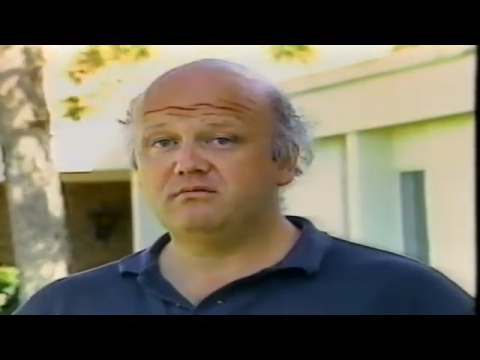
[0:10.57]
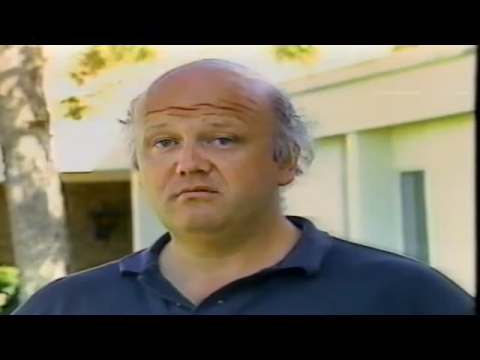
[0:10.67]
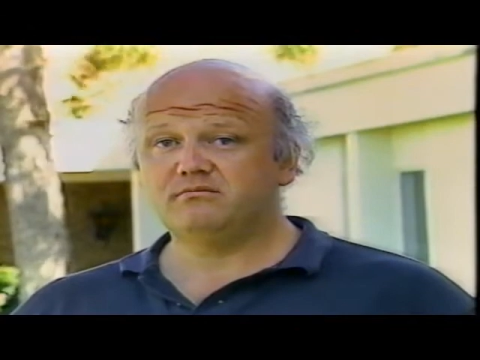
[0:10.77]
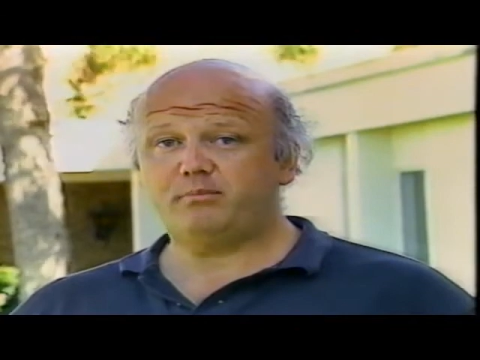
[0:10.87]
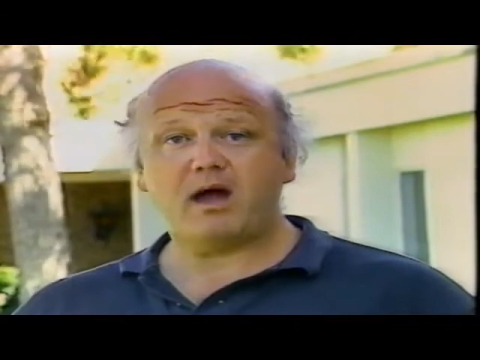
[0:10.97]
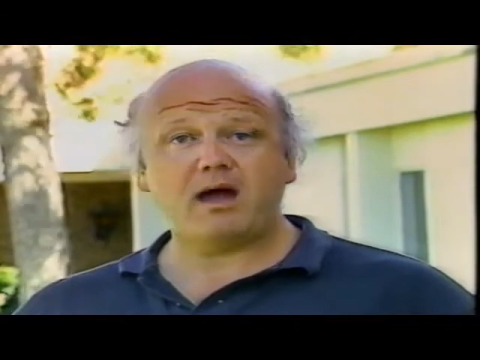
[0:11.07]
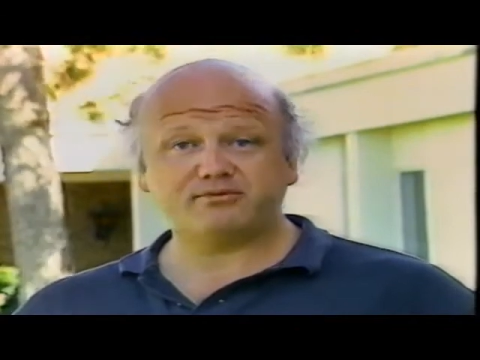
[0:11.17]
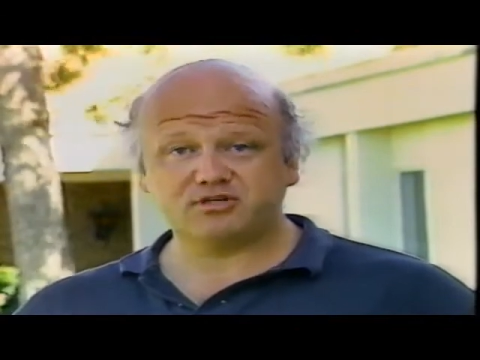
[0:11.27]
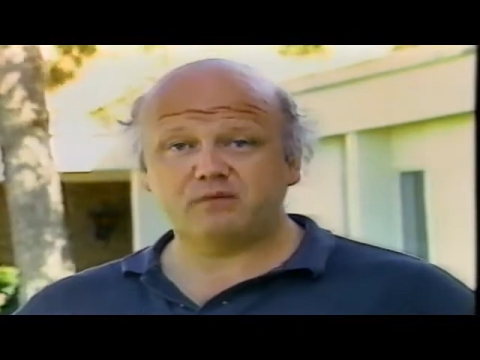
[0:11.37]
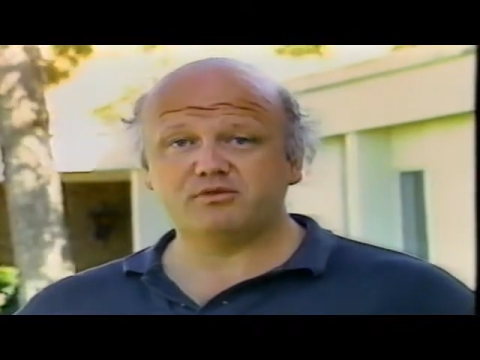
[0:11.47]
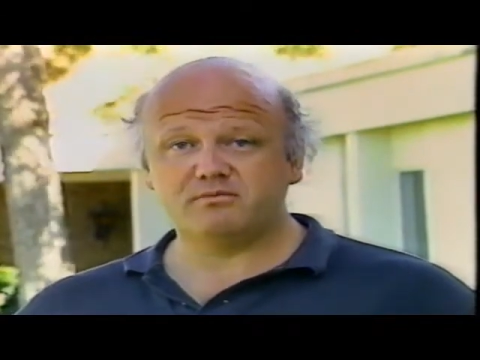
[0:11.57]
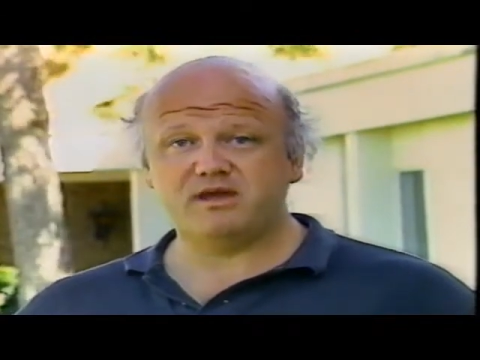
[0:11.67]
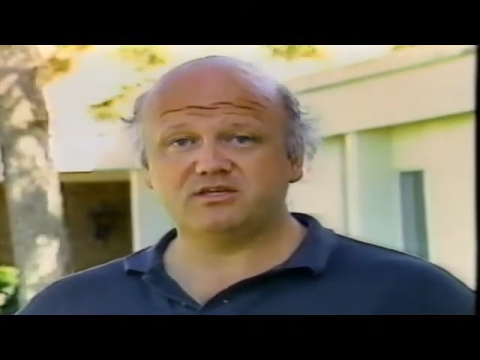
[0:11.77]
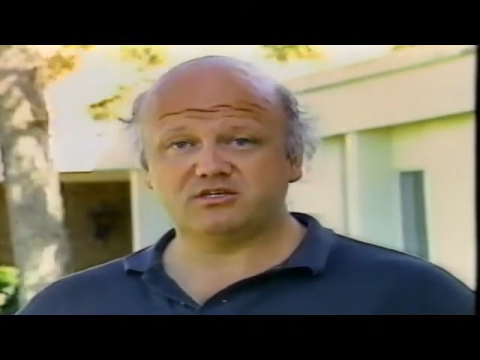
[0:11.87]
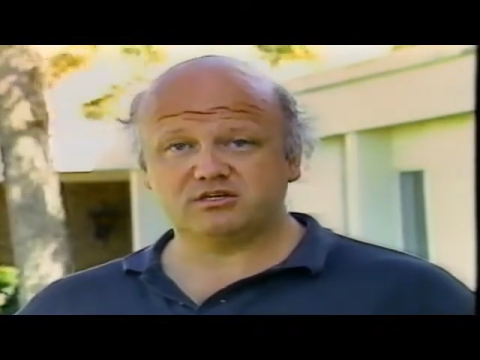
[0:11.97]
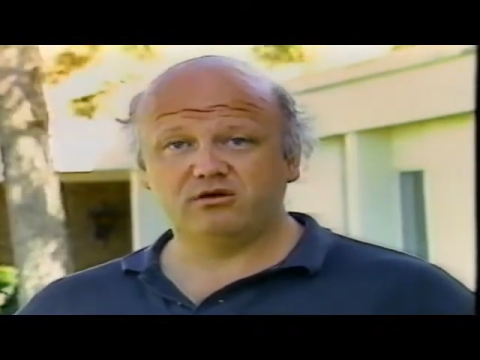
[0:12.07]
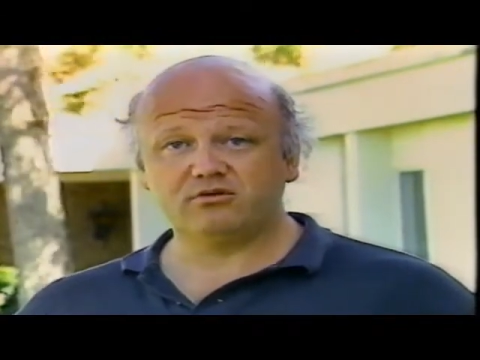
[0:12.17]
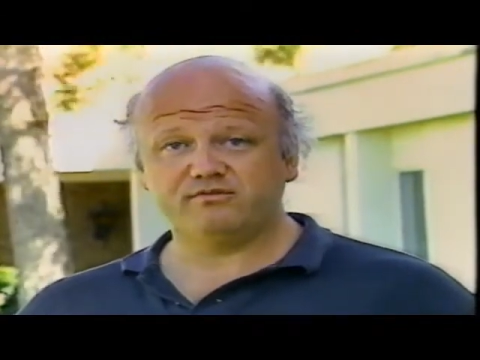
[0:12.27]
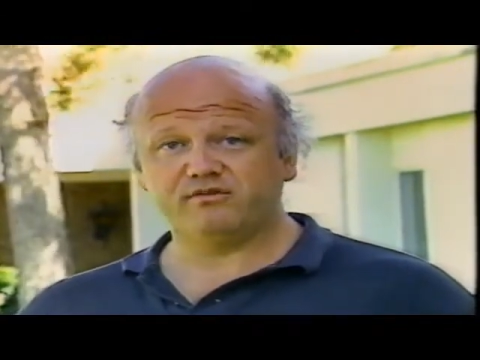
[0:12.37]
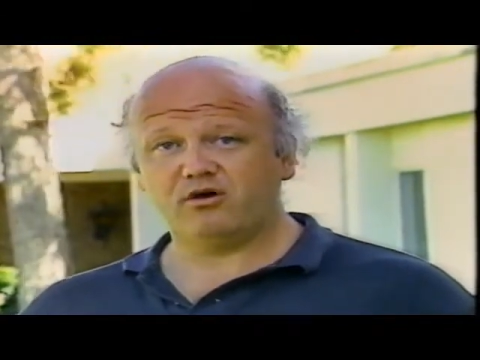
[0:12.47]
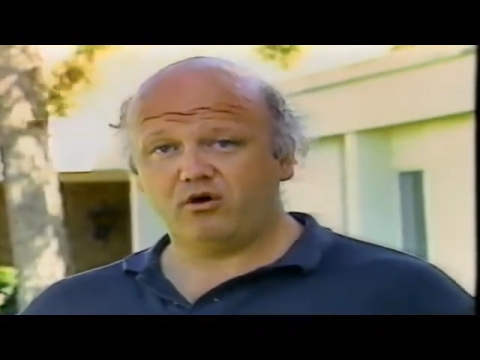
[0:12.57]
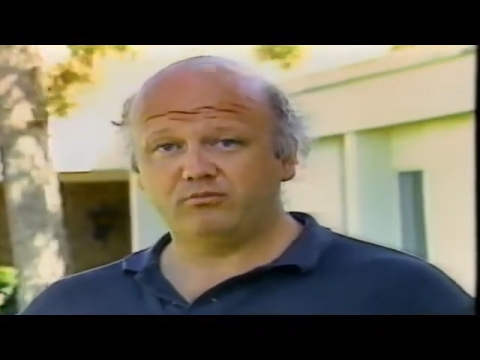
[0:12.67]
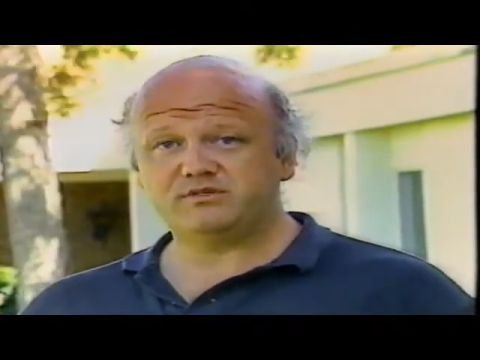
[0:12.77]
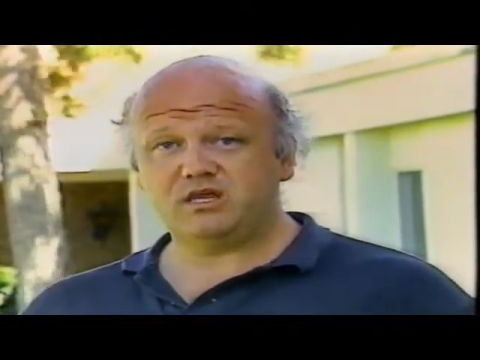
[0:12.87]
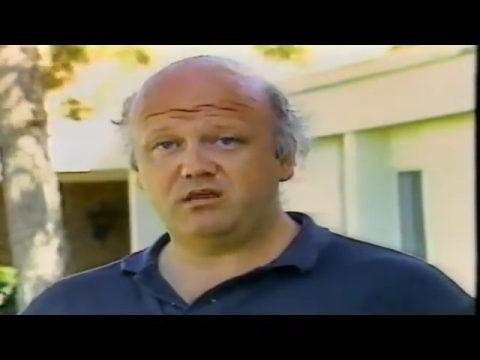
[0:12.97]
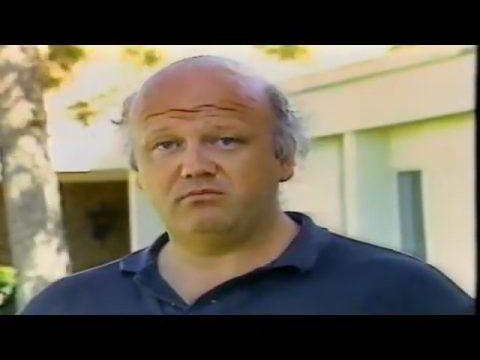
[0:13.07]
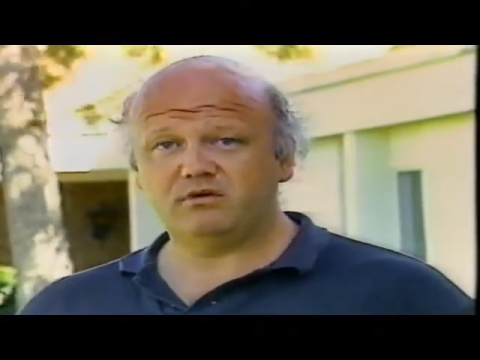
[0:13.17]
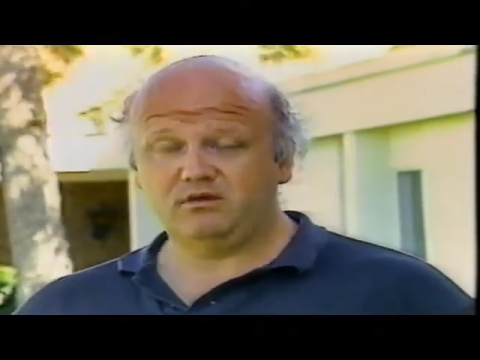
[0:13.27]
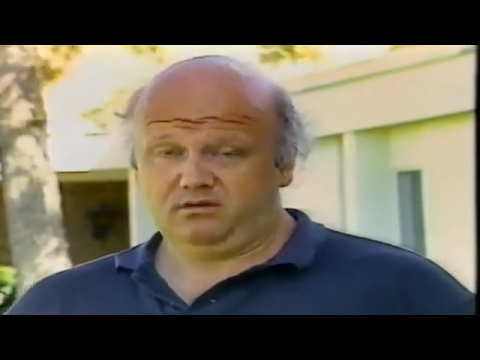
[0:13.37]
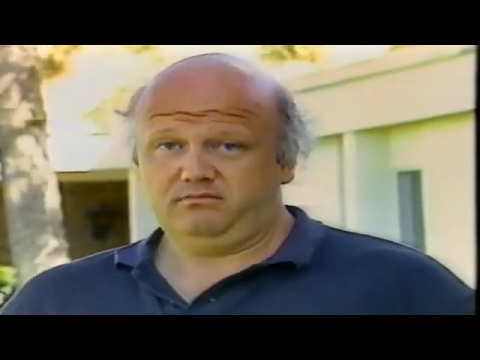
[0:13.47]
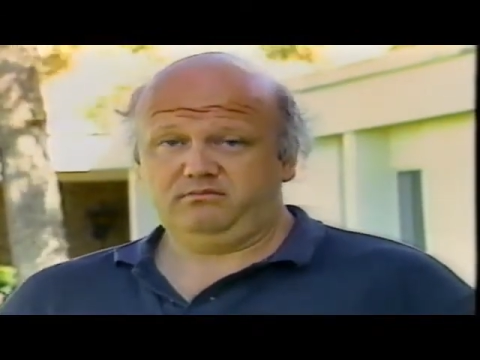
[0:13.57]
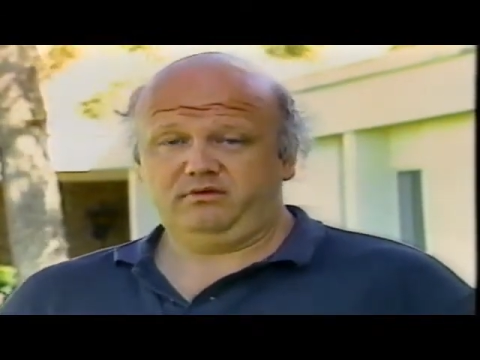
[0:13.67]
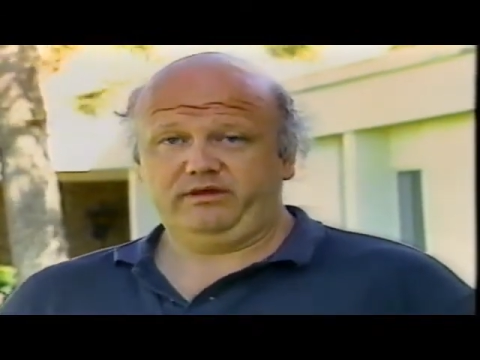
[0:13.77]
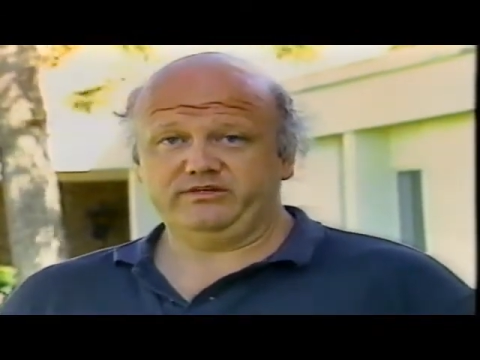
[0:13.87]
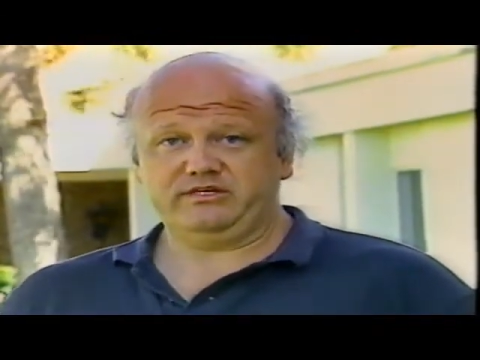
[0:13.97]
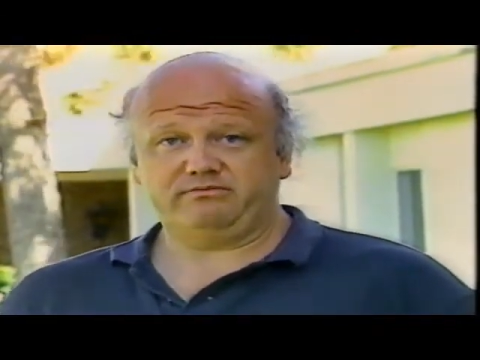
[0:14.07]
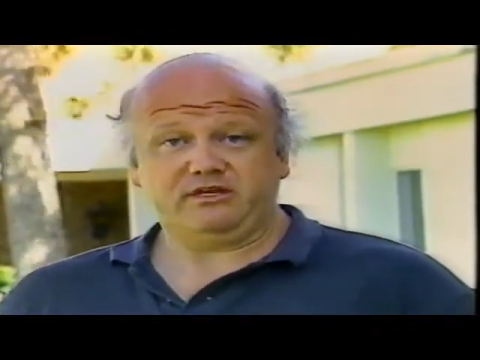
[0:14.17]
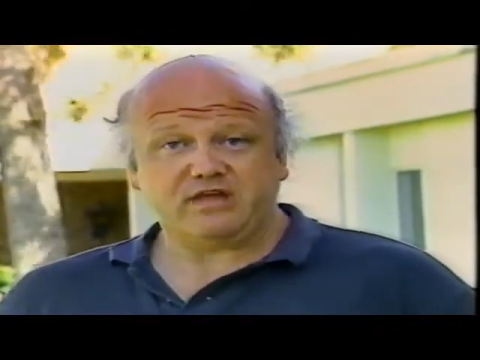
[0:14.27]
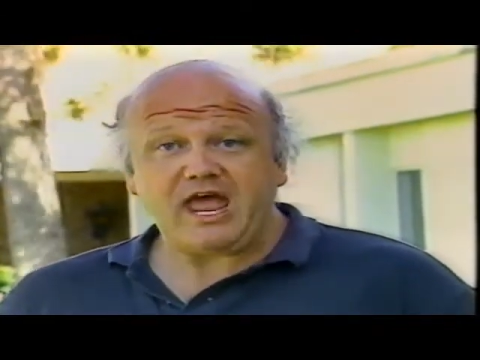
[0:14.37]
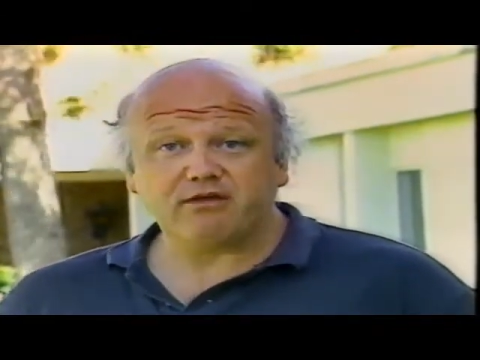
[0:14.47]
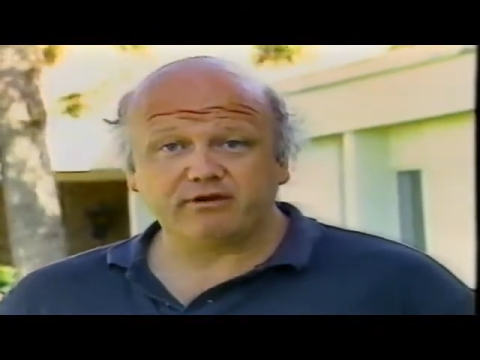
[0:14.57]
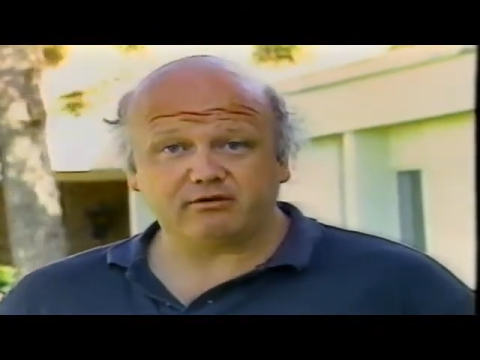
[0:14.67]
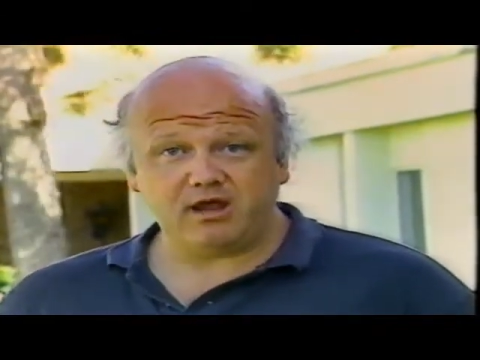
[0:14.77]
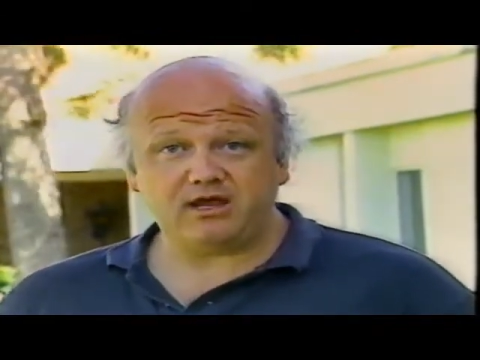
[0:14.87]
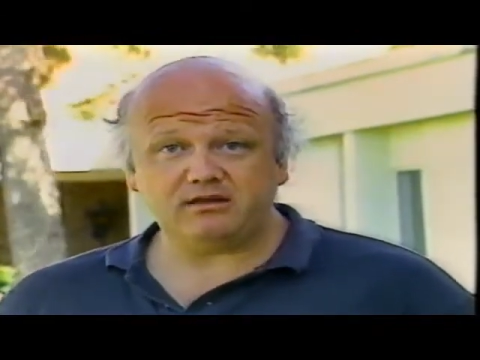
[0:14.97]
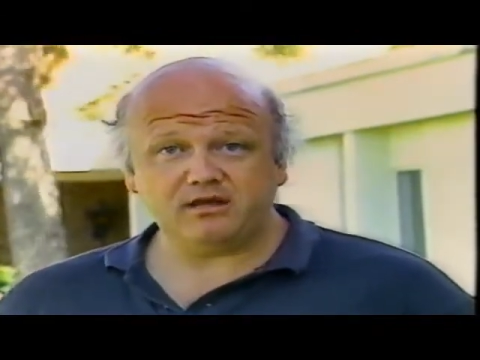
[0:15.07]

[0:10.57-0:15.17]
pops up with the bases loaded for the home team, he's, he's angry, right?